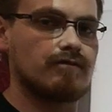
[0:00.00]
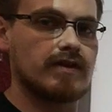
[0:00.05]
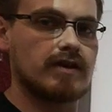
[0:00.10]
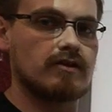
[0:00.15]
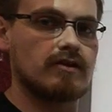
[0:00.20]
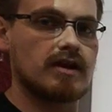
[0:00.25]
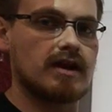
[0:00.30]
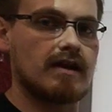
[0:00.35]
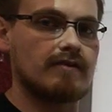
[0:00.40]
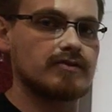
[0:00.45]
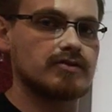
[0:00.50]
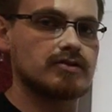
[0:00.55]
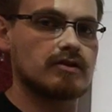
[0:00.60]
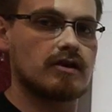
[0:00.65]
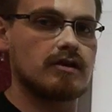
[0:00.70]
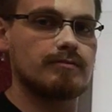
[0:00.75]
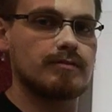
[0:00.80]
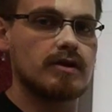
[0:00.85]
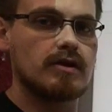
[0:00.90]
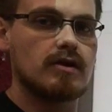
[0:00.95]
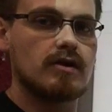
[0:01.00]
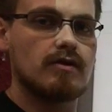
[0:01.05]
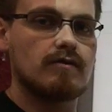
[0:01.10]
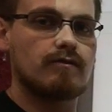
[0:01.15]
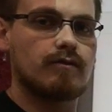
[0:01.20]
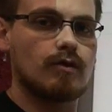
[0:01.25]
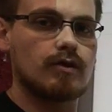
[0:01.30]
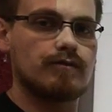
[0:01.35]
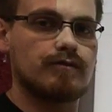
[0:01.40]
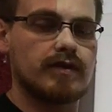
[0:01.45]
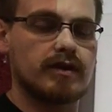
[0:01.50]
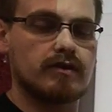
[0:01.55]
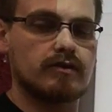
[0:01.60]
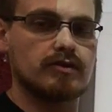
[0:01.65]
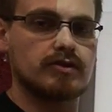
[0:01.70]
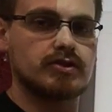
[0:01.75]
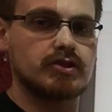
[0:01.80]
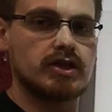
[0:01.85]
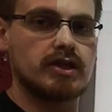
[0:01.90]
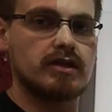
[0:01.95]
finger F sharp, 4th finger
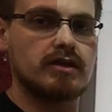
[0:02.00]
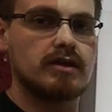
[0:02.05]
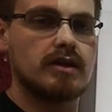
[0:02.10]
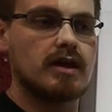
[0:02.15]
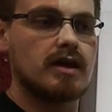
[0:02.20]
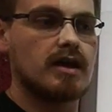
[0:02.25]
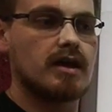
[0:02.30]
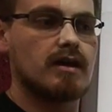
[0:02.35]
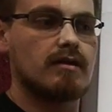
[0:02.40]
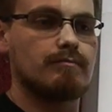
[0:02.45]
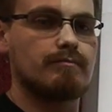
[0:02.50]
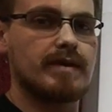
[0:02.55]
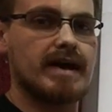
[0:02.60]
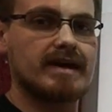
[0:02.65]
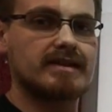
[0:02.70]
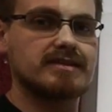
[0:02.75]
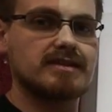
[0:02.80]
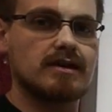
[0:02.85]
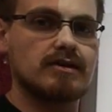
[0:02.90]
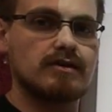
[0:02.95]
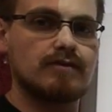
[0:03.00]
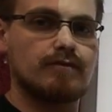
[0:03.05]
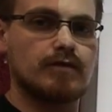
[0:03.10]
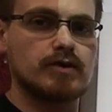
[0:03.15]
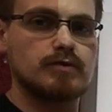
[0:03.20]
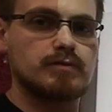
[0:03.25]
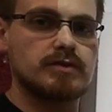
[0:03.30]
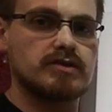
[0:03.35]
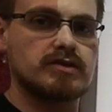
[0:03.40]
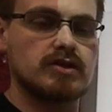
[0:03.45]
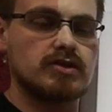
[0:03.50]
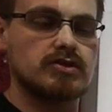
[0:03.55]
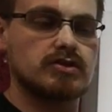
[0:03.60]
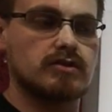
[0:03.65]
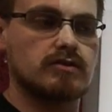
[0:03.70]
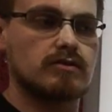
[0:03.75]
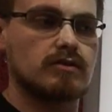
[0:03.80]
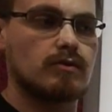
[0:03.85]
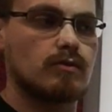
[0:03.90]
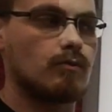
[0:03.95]
G, and back down to first
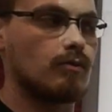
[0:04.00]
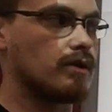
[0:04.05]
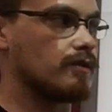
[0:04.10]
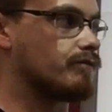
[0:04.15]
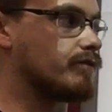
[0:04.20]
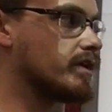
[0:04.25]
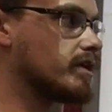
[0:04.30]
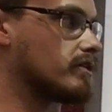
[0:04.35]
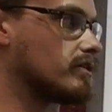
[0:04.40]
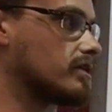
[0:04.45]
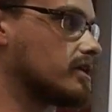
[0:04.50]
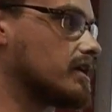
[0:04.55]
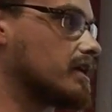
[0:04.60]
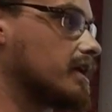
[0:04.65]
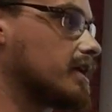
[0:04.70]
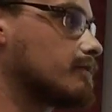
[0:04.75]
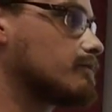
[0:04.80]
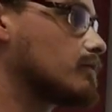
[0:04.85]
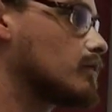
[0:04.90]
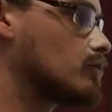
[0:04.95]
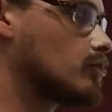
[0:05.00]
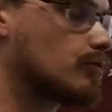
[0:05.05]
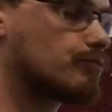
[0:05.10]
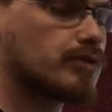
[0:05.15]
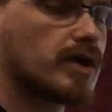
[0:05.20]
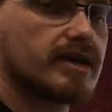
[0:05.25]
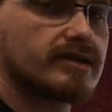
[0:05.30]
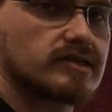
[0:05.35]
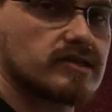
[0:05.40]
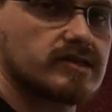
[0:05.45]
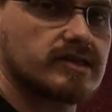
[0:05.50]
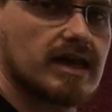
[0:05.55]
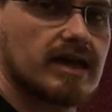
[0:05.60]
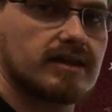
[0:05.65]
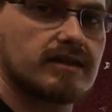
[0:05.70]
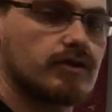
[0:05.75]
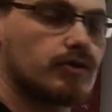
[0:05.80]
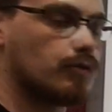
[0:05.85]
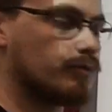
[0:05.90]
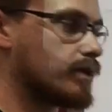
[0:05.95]
position, 1 finger E. We'll practice
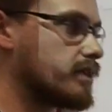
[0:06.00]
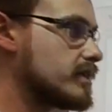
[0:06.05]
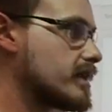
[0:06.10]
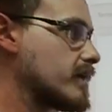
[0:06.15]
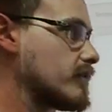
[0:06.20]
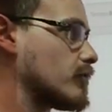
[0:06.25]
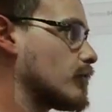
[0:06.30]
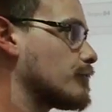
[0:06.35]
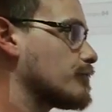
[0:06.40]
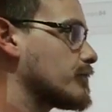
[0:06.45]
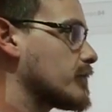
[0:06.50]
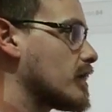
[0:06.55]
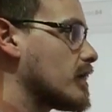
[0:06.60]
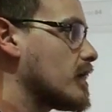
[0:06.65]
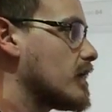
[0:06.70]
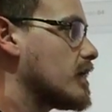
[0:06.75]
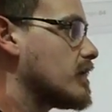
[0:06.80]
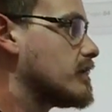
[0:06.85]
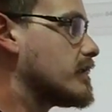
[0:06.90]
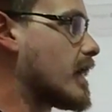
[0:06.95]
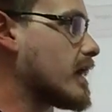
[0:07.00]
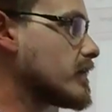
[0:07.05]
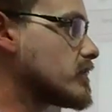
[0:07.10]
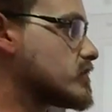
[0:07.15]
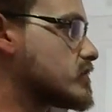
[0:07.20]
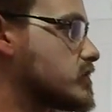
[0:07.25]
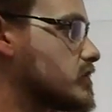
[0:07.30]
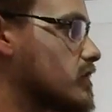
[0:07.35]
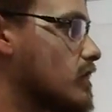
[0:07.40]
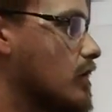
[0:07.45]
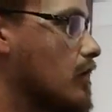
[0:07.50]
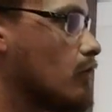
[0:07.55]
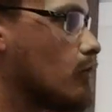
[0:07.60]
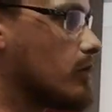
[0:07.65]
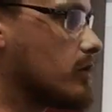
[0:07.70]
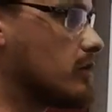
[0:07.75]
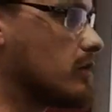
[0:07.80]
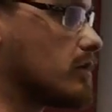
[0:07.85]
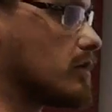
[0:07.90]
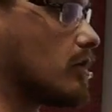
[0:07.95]
that a little bit later. Next, we're going to